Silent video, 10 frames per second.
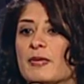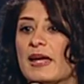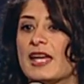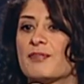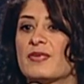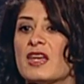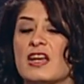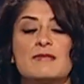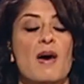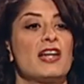to be,
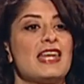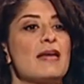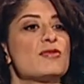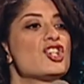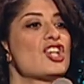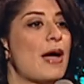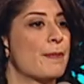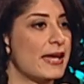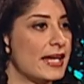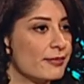because my name's
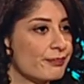Shappi.